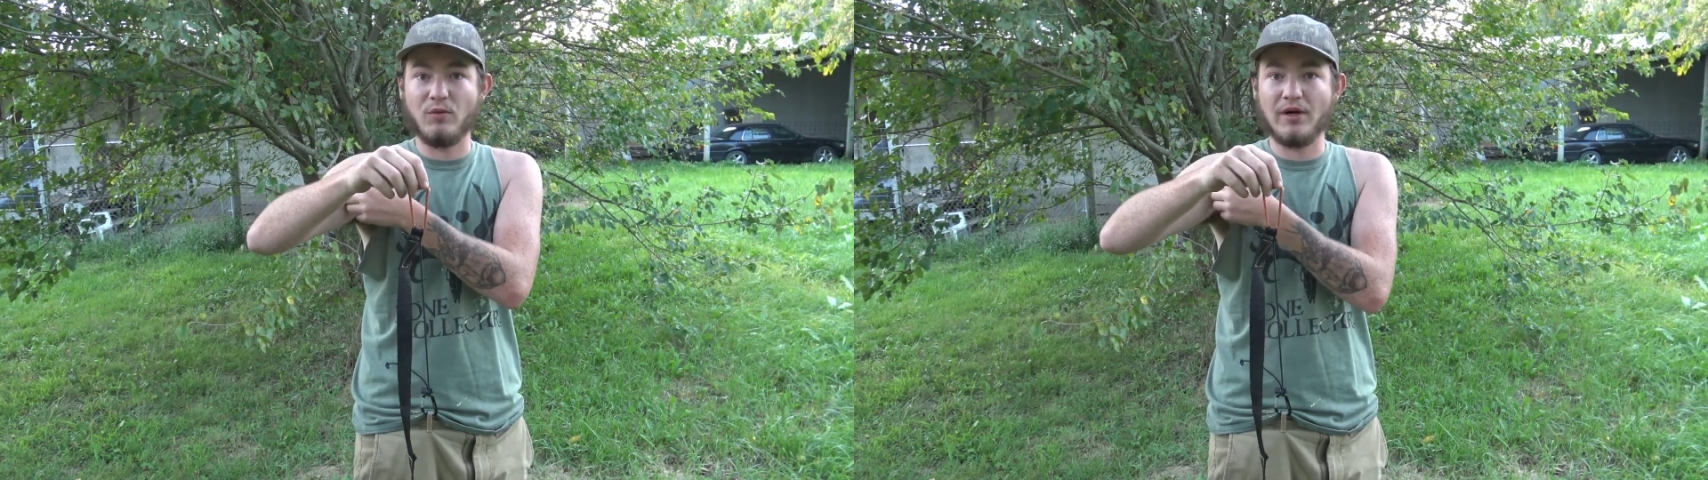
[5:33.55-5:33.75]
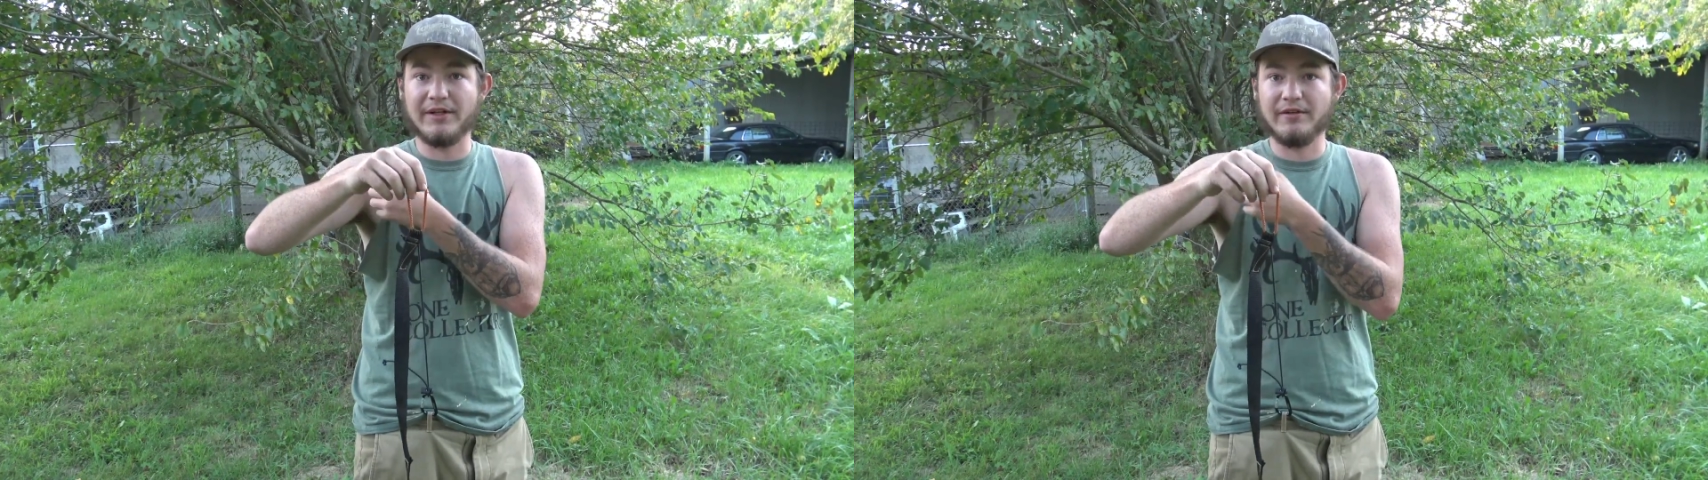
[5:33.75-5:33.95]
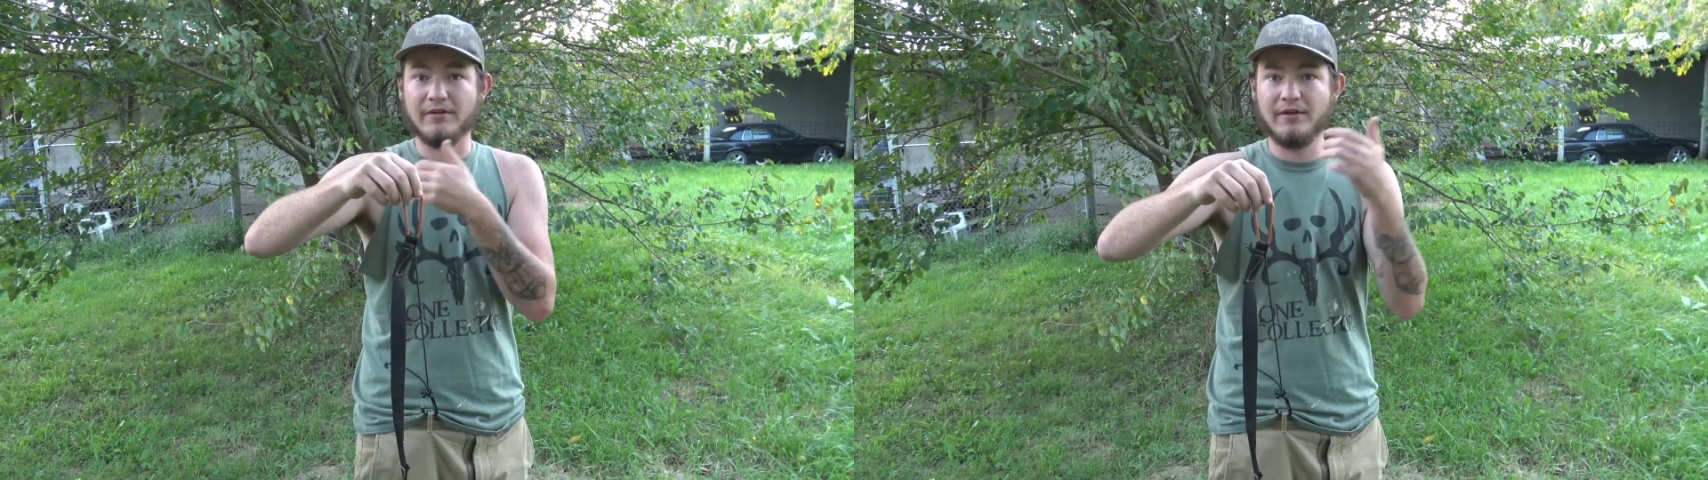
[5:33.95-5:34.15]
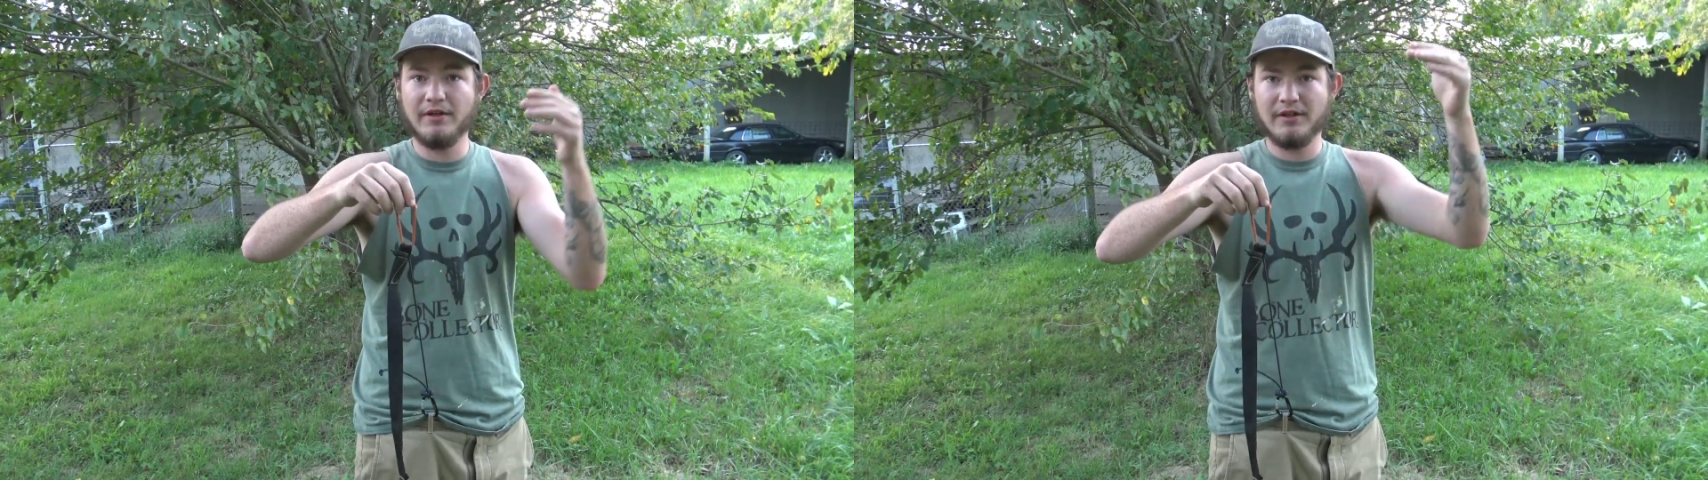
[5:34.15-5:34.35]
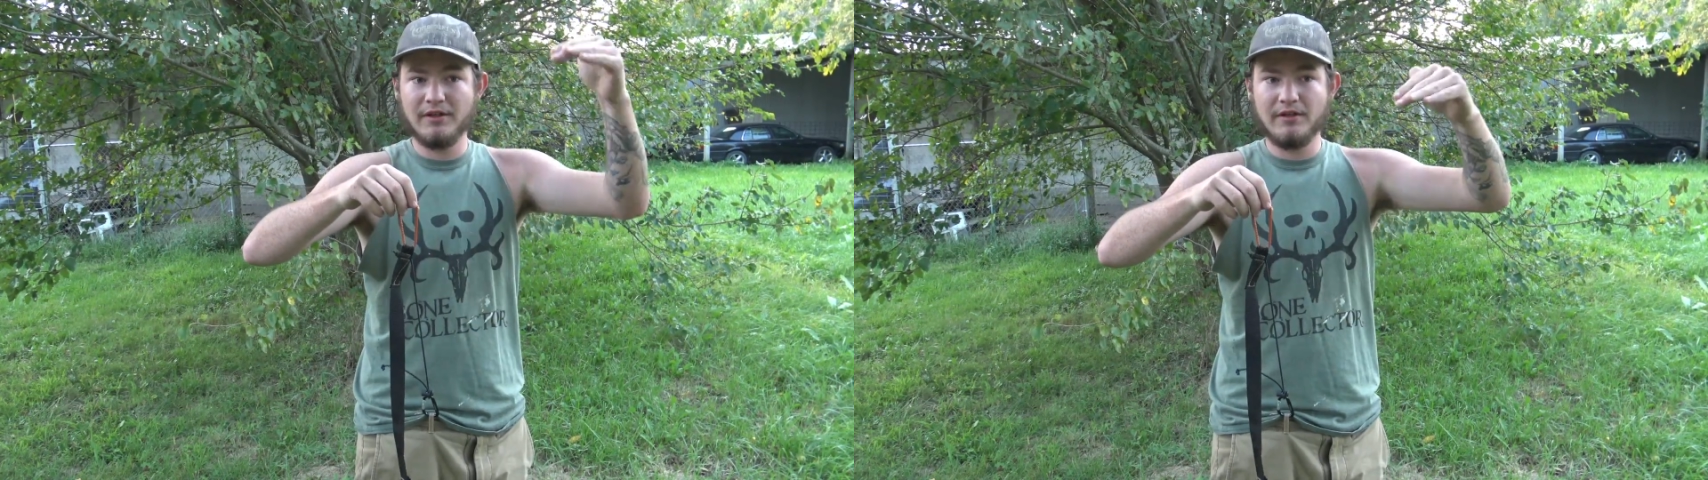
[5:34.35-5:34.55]
one
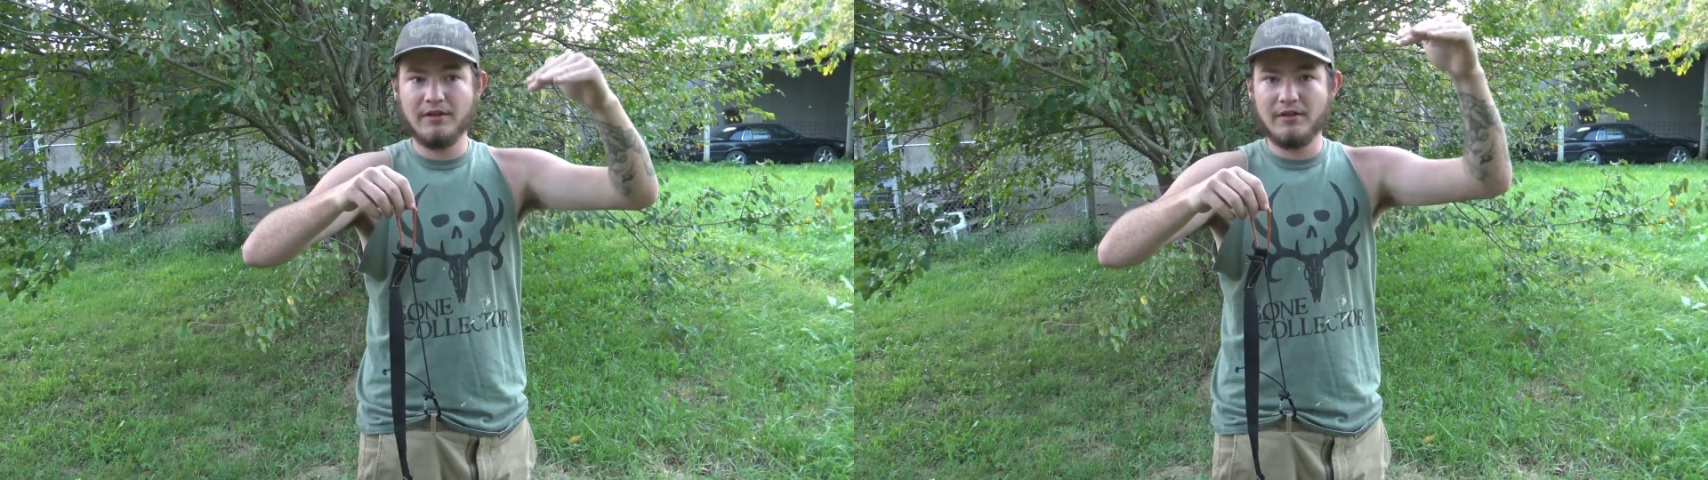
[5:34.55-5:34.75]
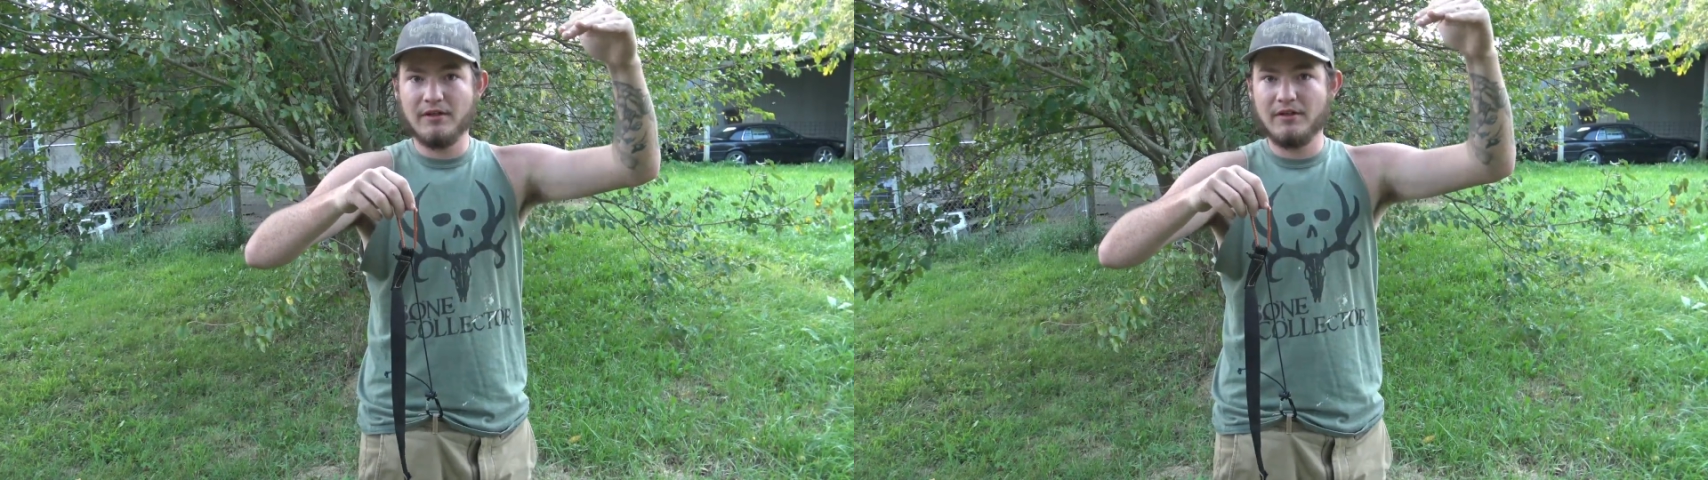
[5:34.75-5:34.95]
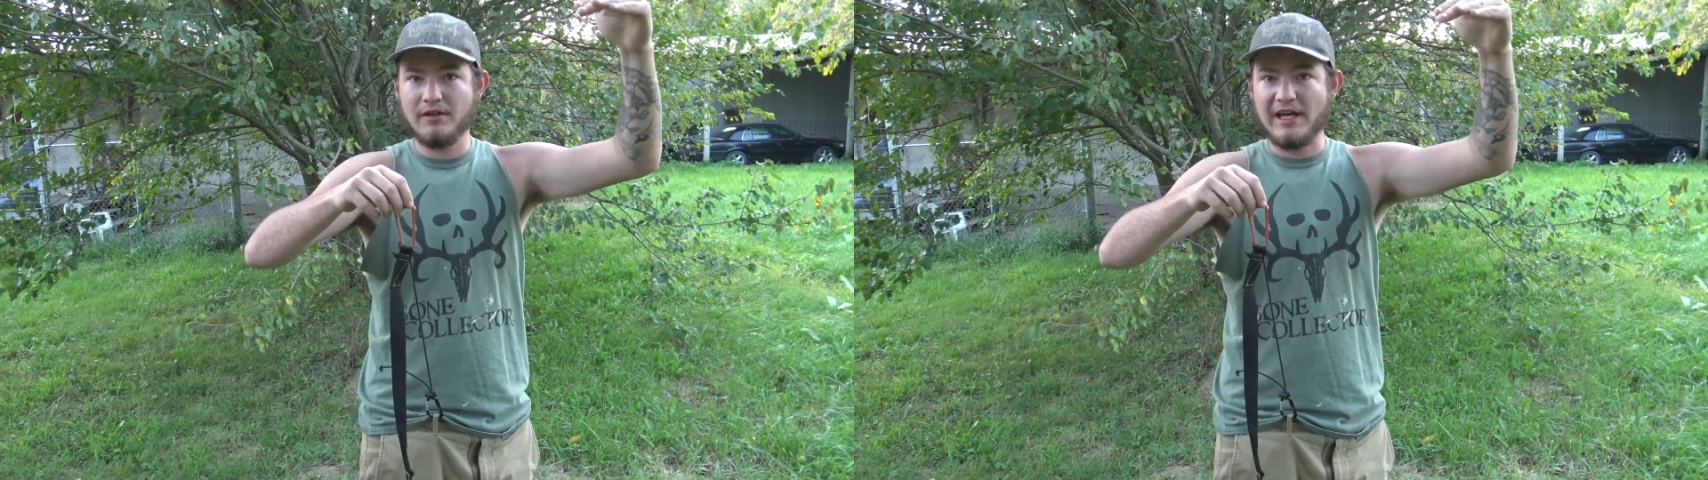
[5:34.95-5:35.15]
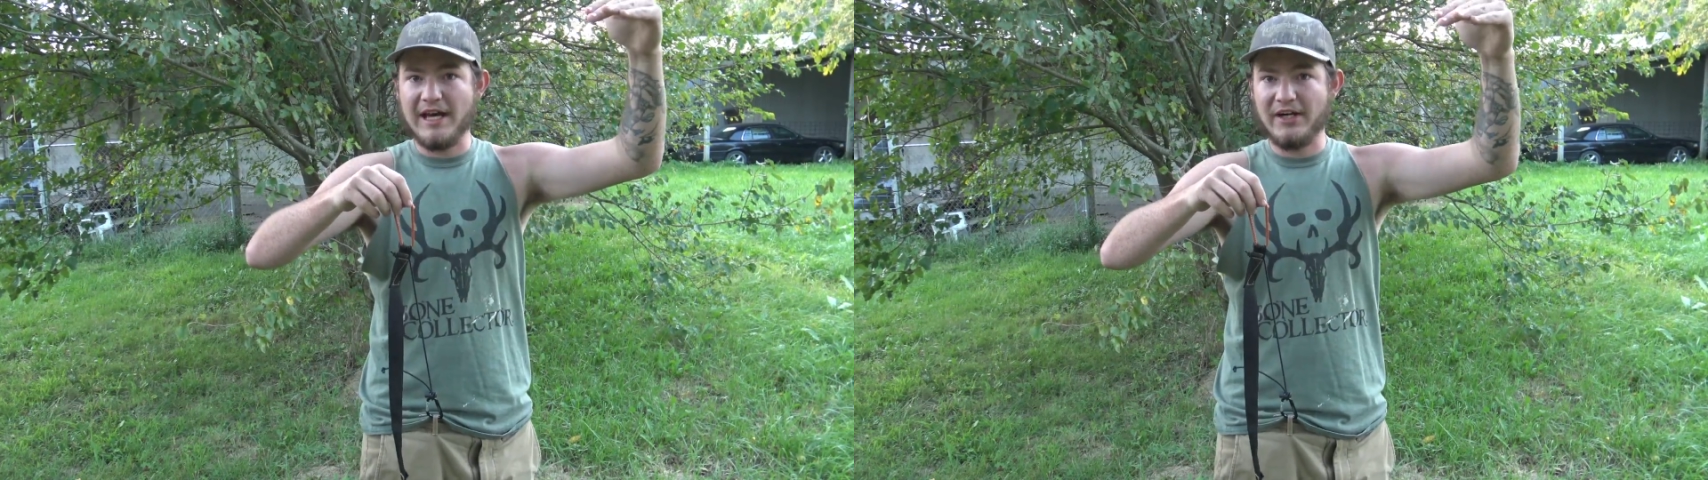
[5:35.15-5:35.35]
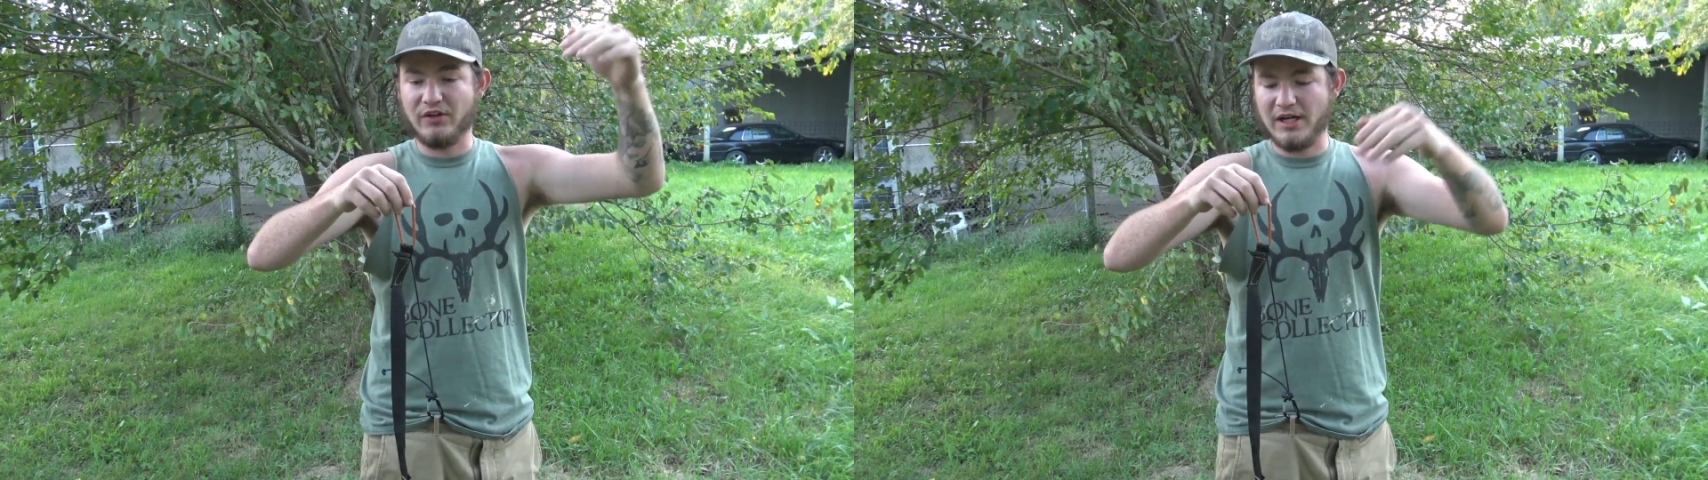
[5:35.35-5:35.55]

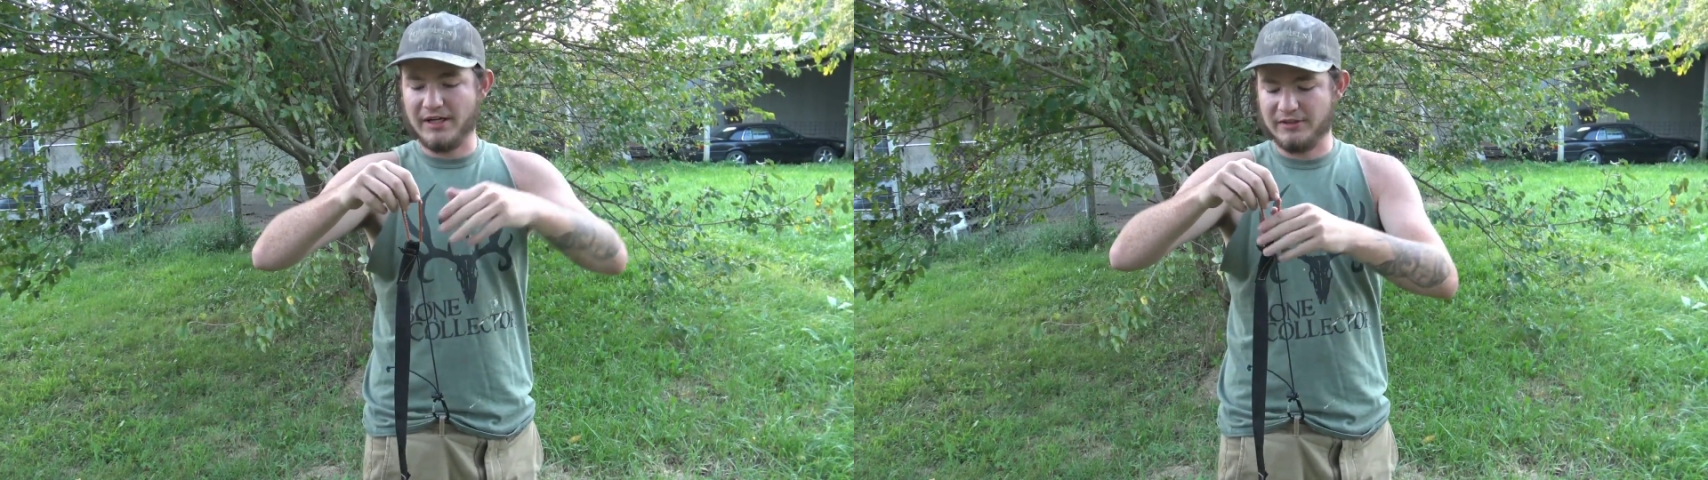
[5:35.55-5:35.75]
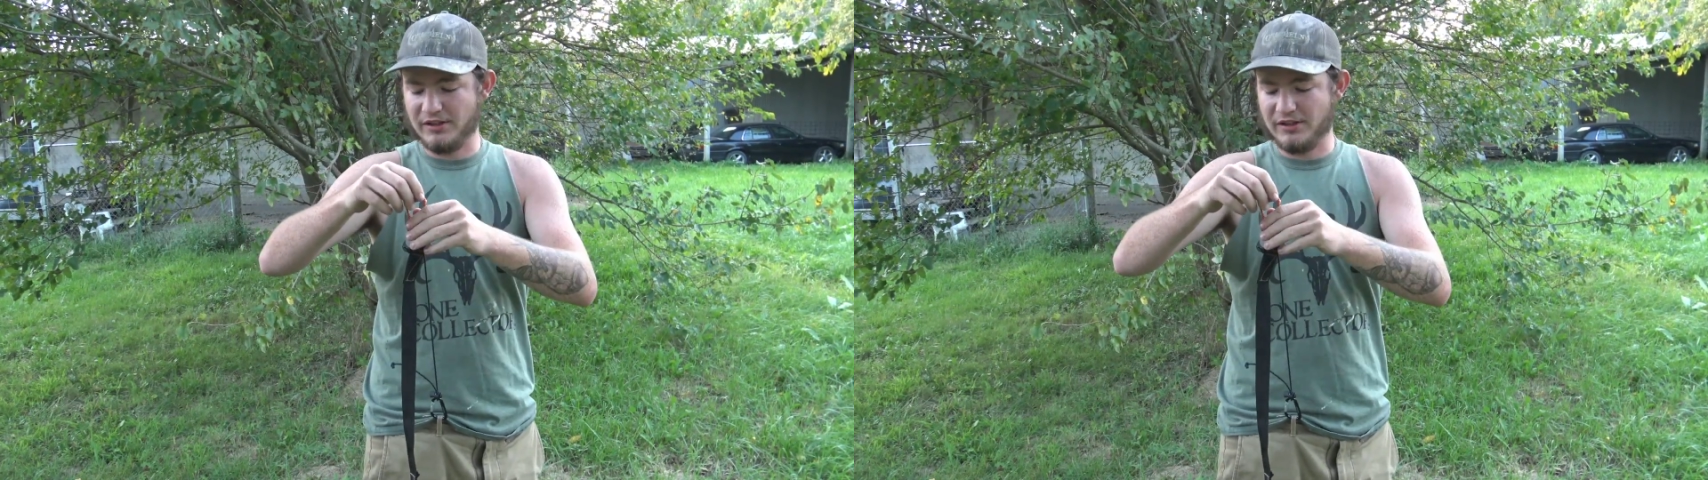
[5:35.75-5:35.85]
8er on it.